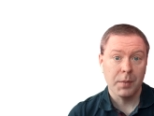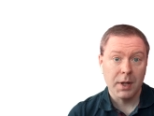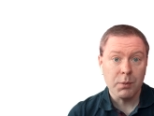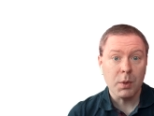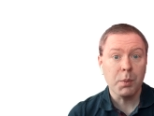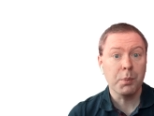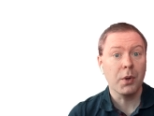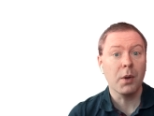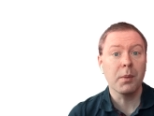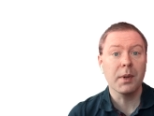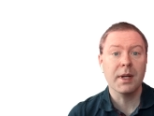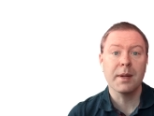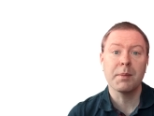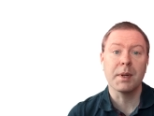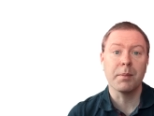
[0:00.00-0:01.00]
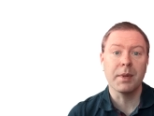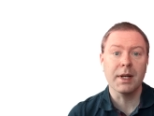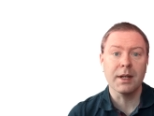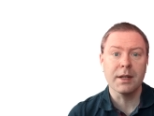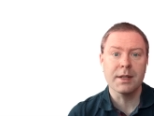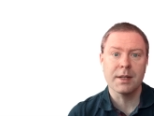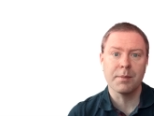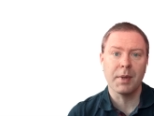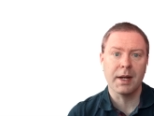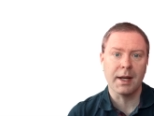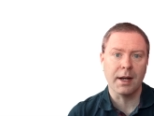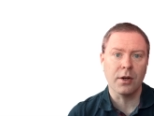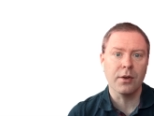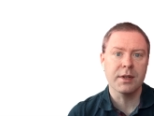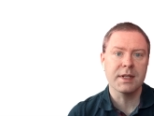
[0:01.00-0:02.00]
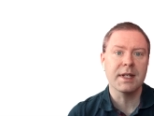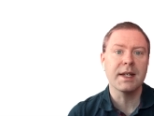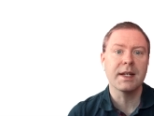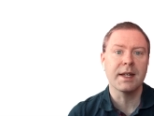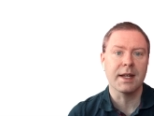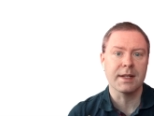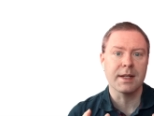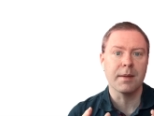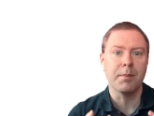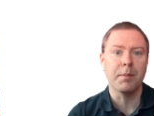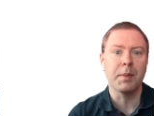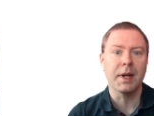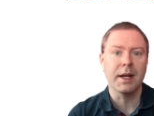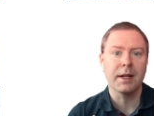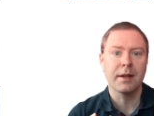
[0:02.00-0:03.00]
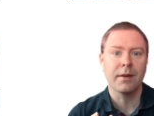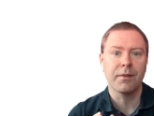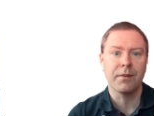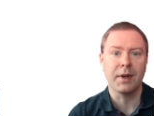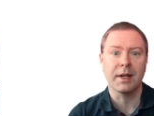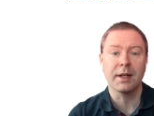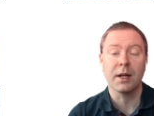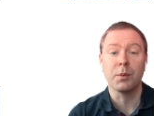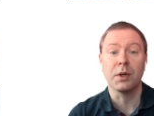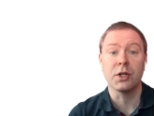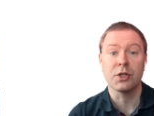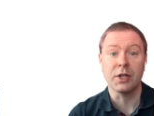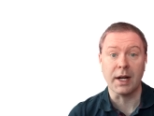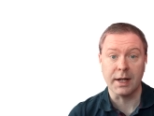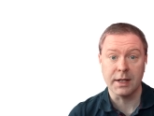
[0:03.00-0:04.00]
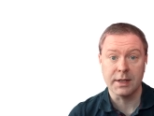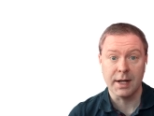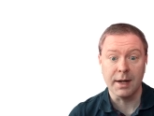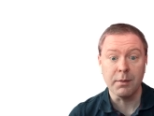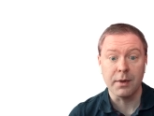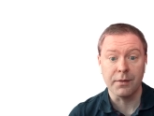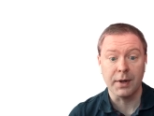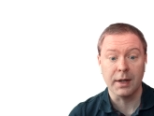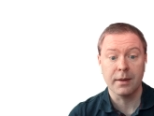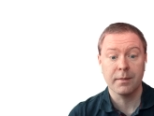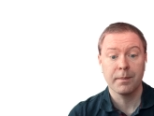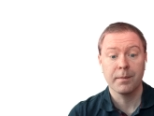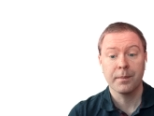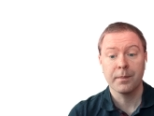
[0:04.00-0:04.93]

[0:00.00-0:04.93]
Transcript: It will probably be built, but I don't see it as the big thing that will change everything.